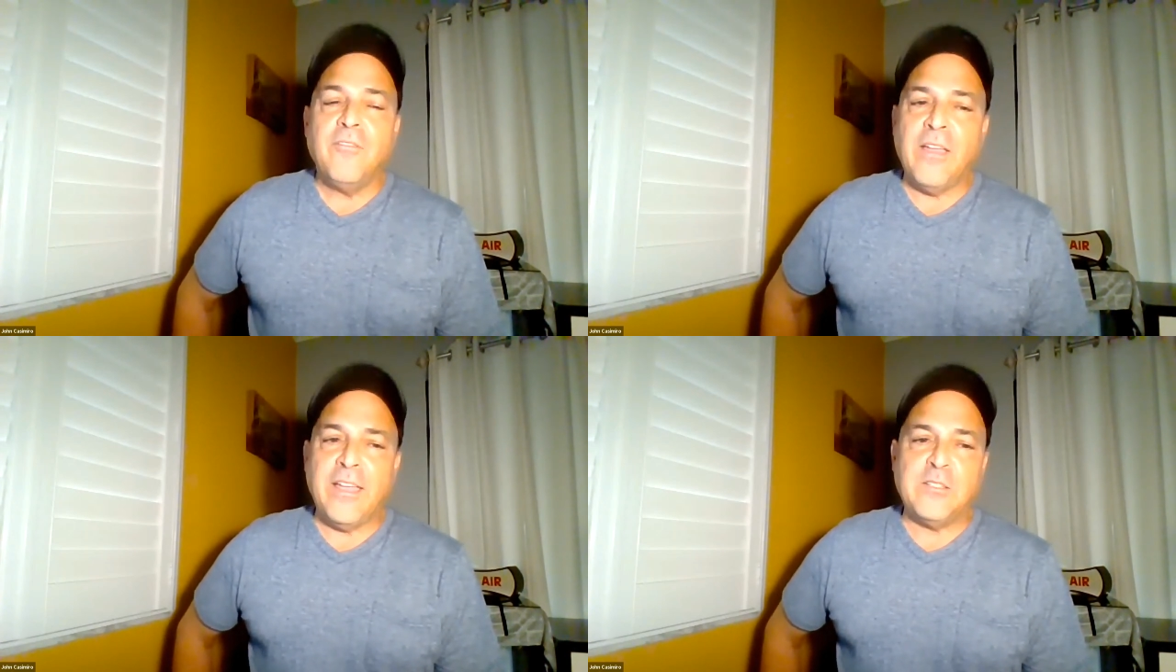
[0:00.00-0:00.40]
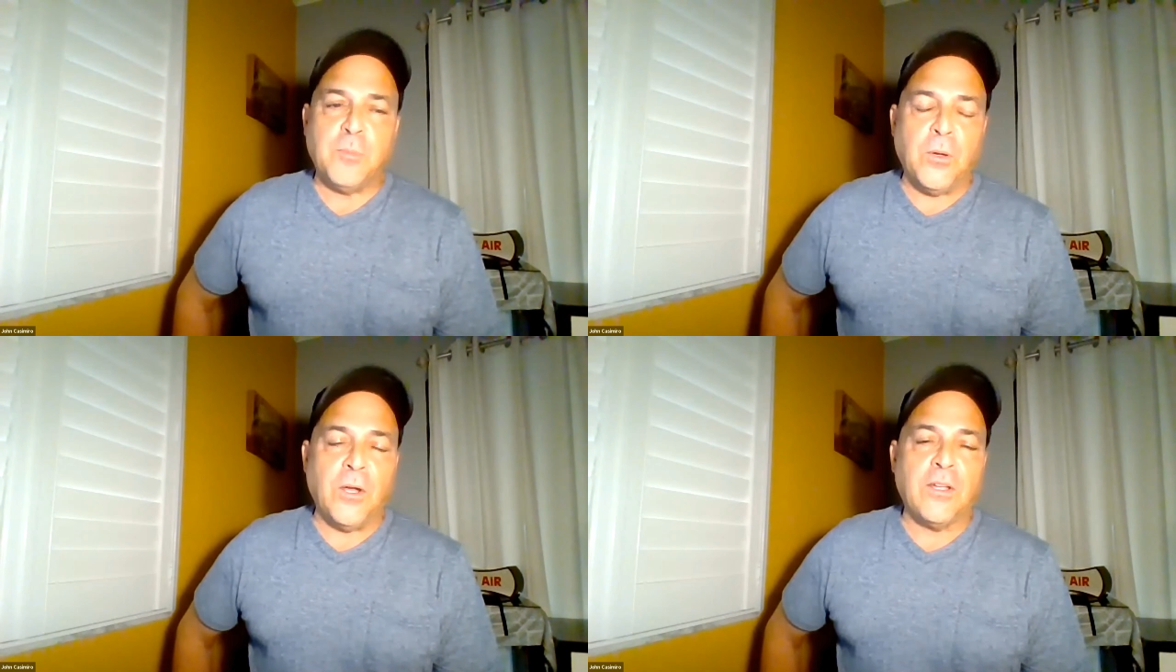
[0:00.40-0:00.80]

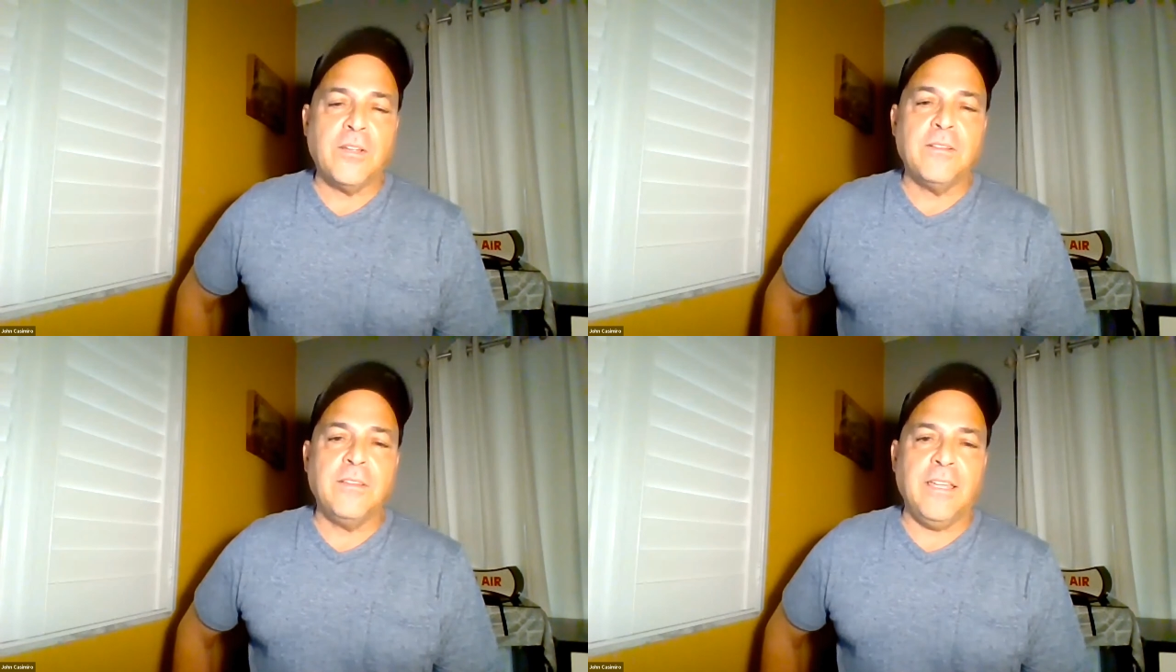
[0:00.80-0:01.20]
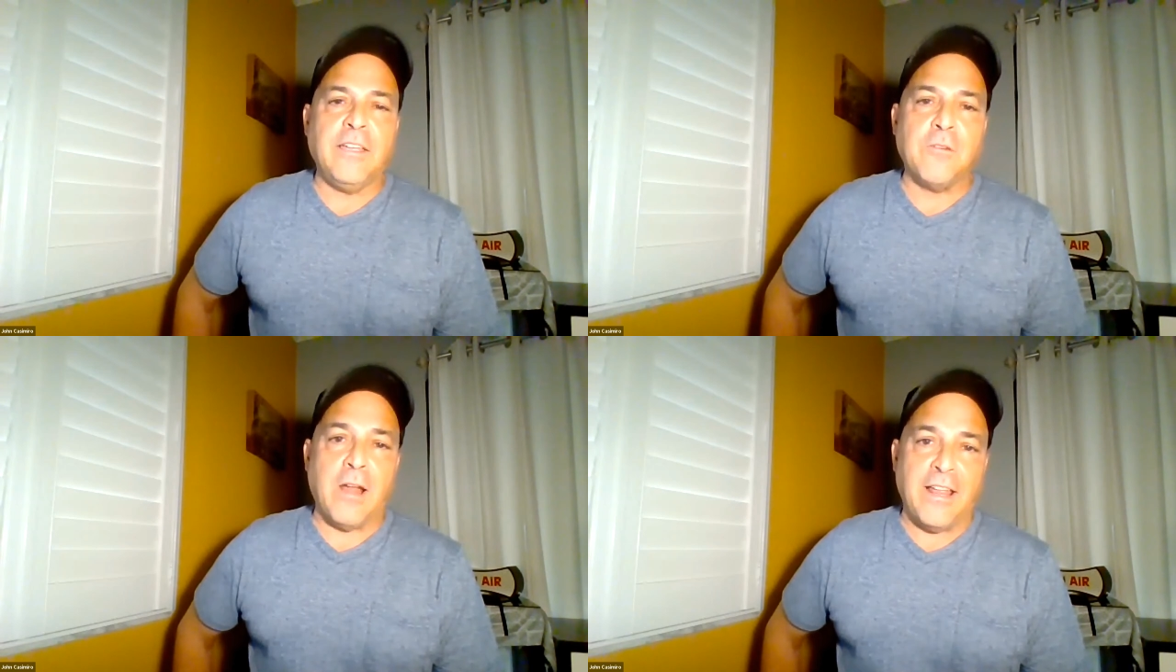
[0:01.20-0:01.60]
Facebook
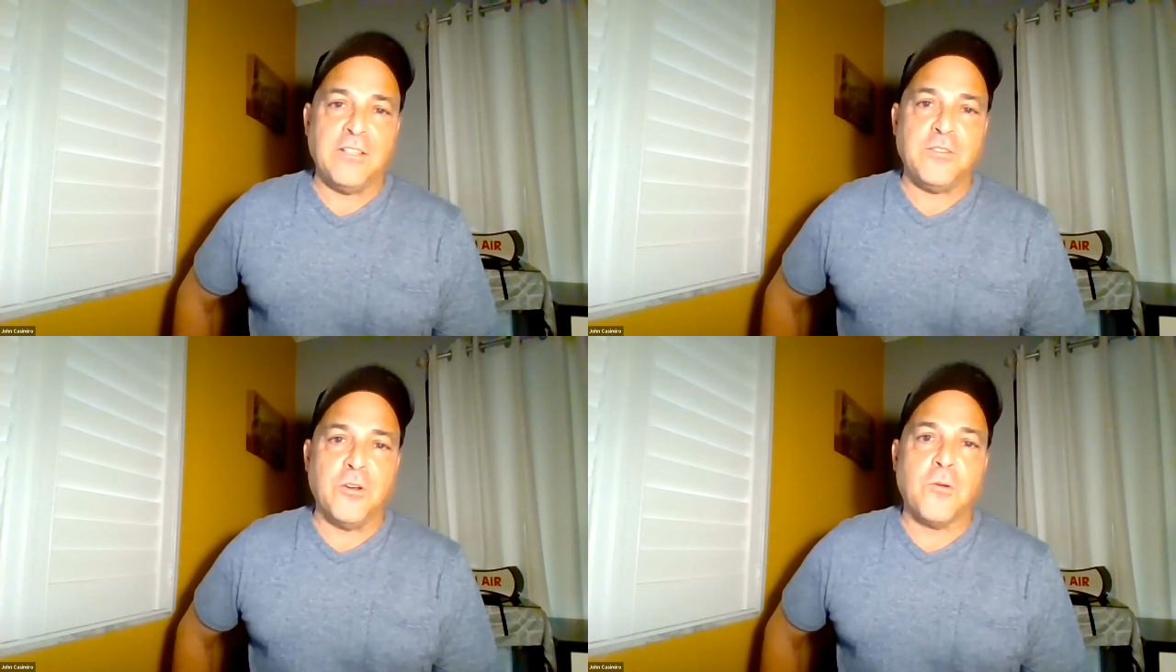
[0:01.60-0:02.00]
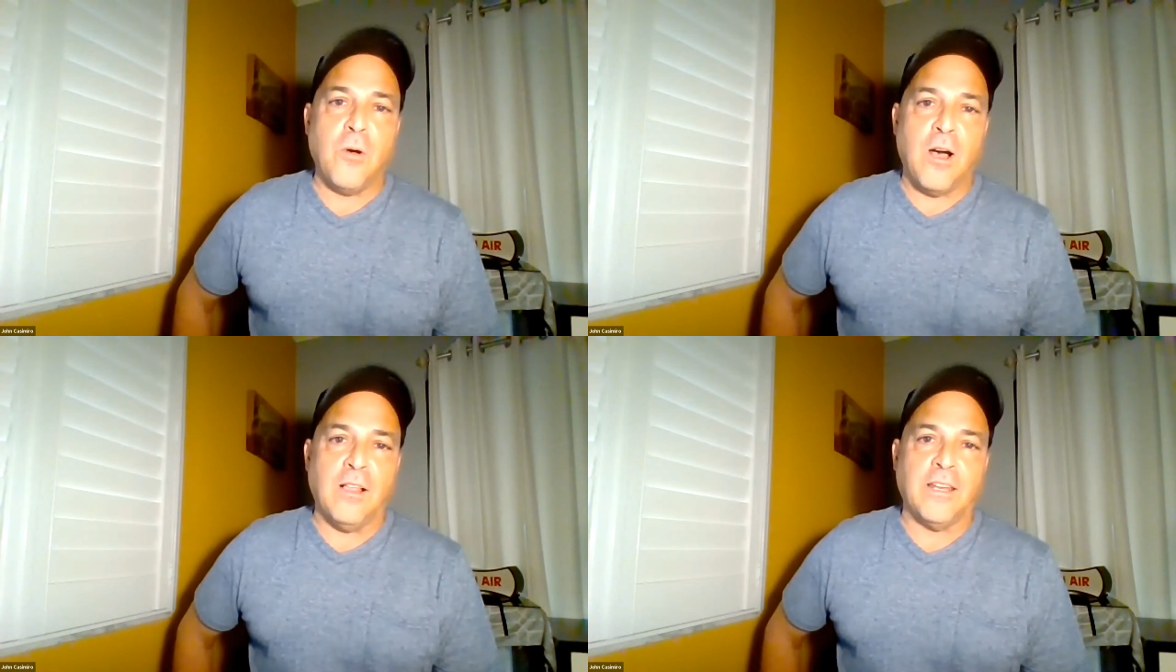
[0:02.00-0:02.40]
degrades your
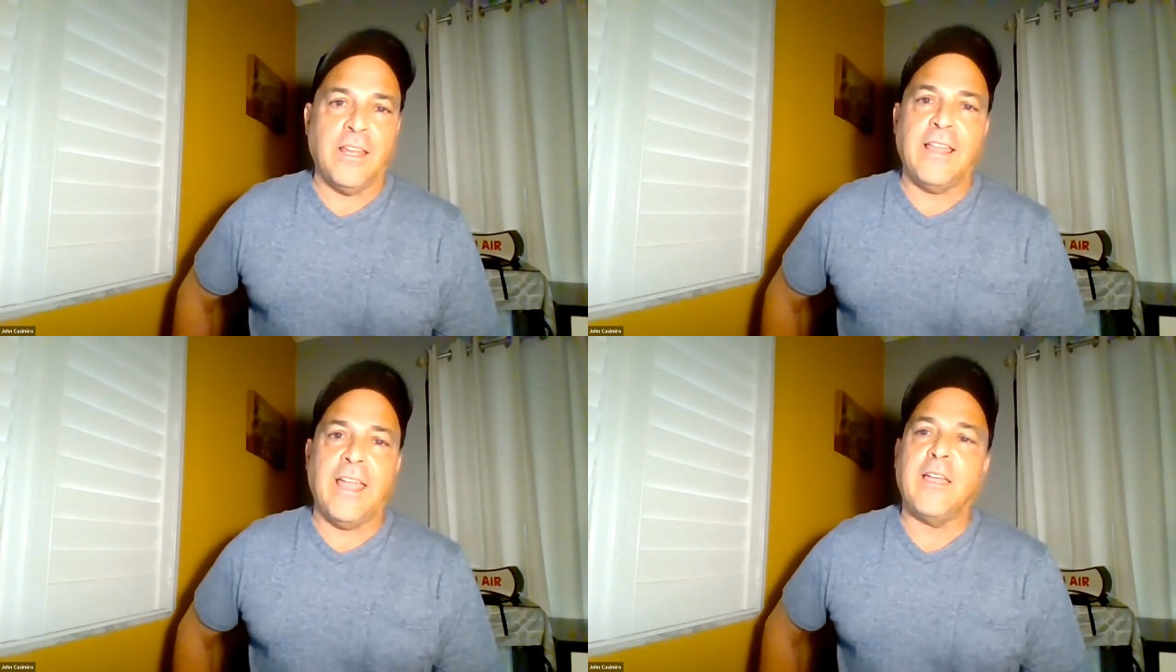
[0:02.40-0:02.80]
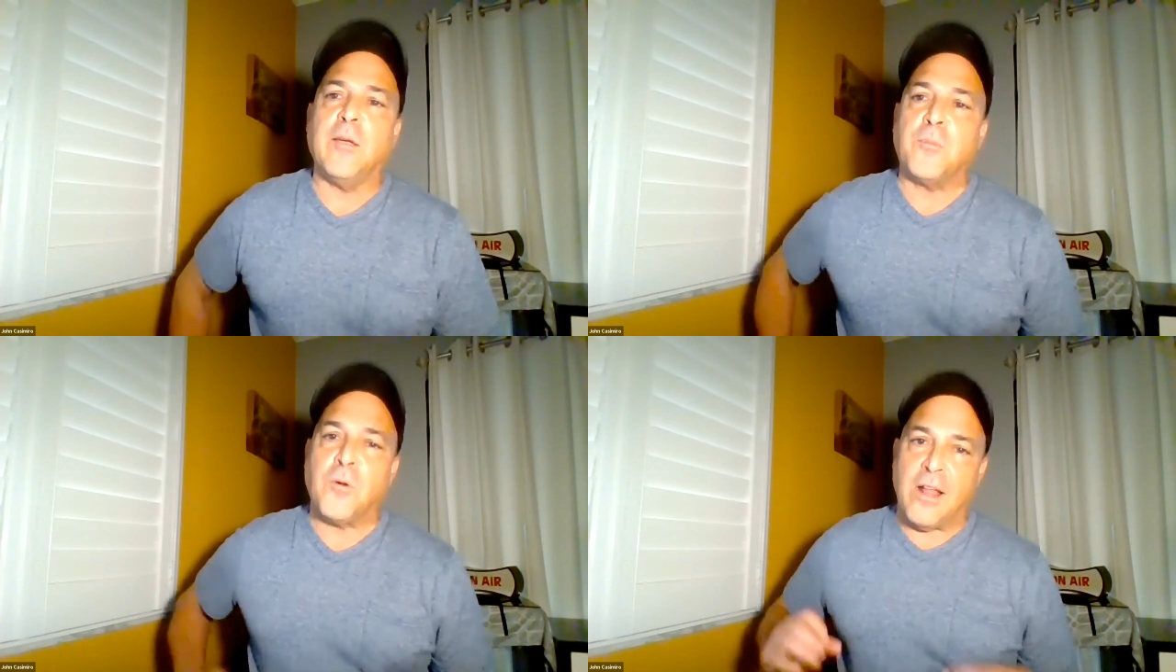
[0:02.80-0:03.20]
quality. They
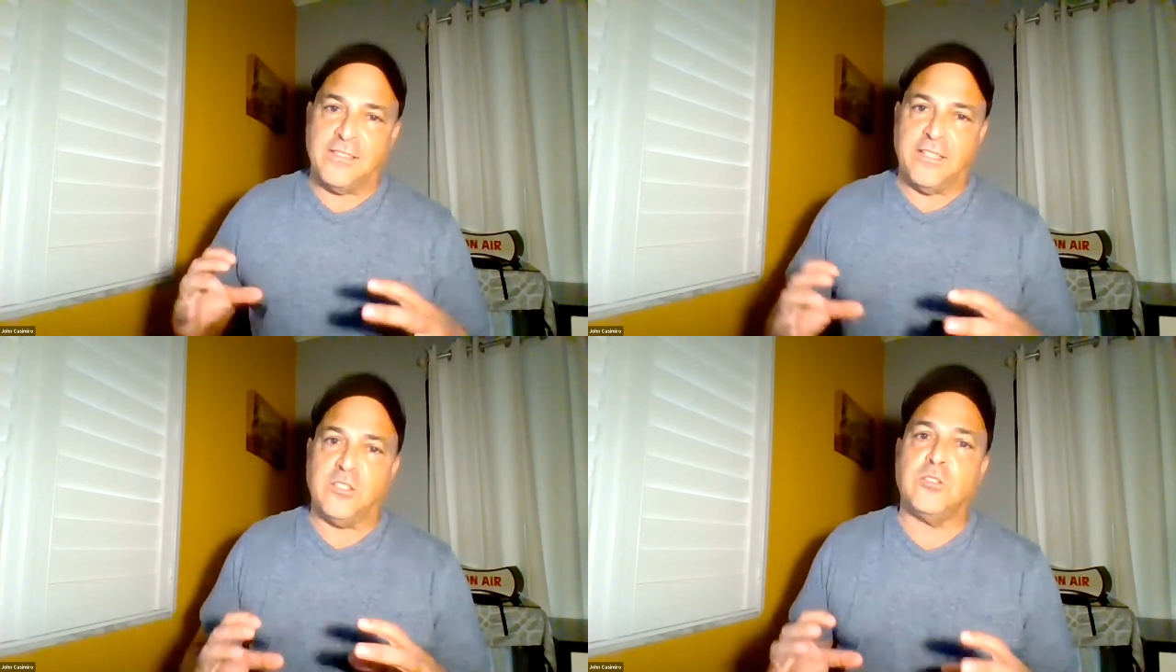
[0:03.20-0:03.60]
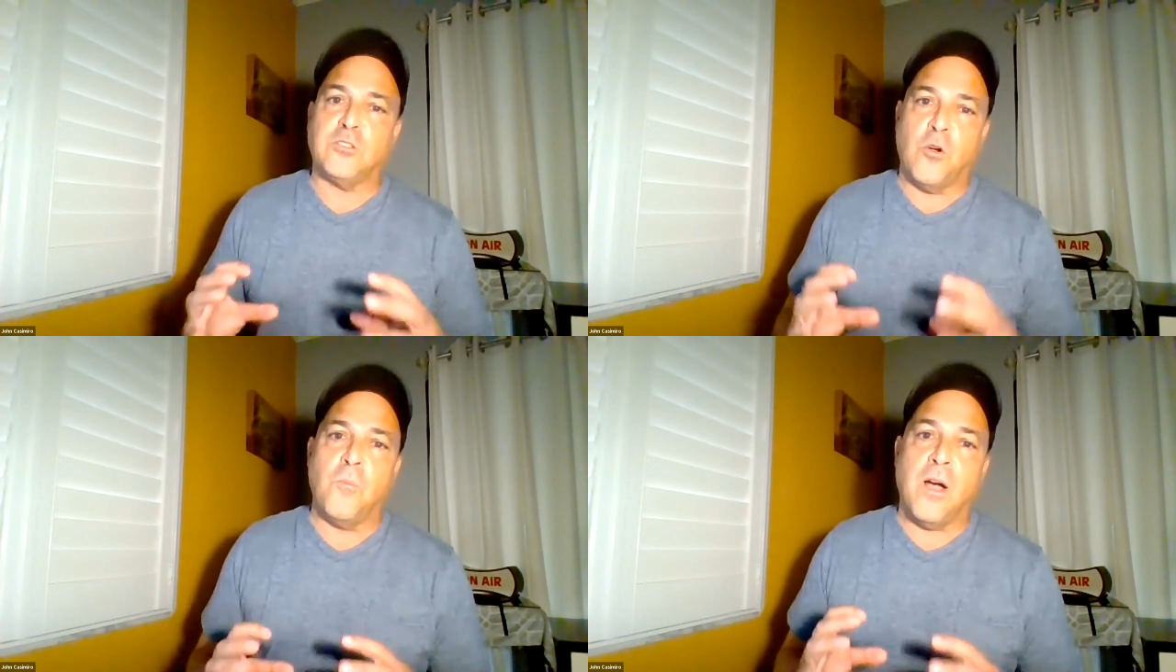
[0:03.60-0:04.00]
compress it
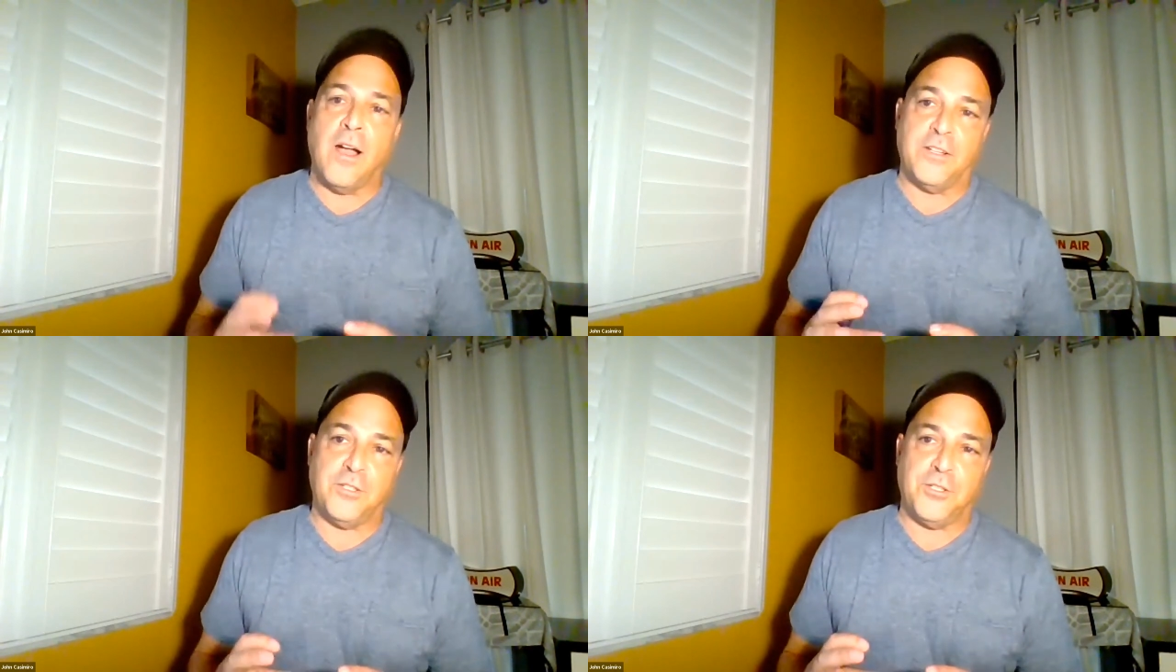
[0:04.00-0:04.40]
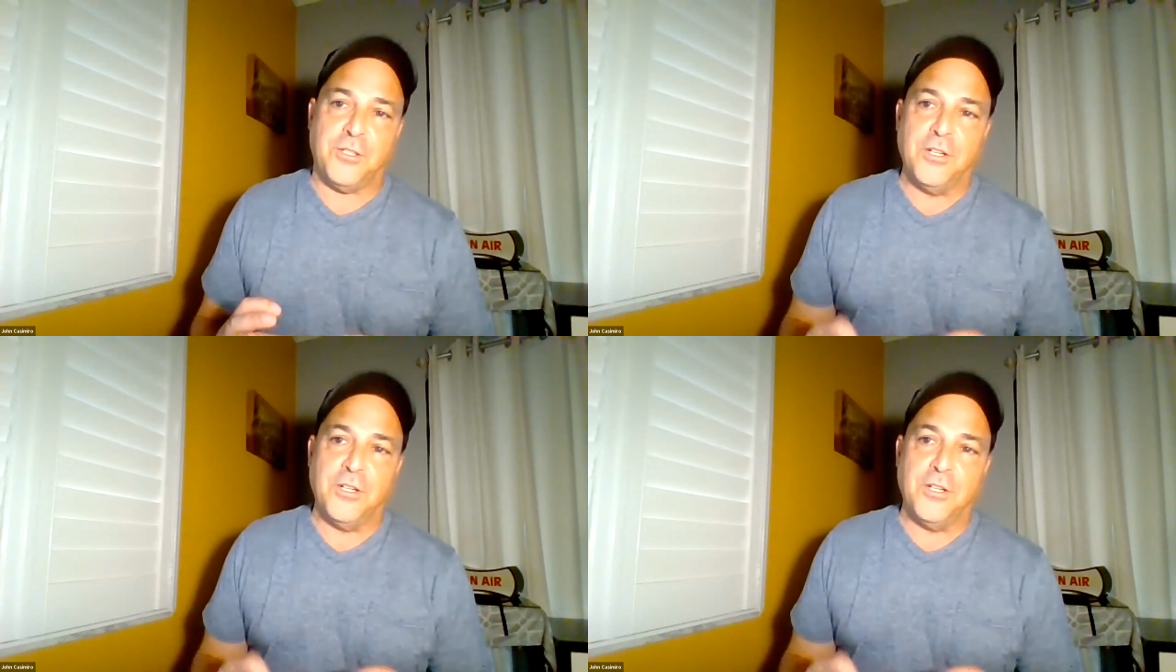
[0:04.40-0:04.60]
so much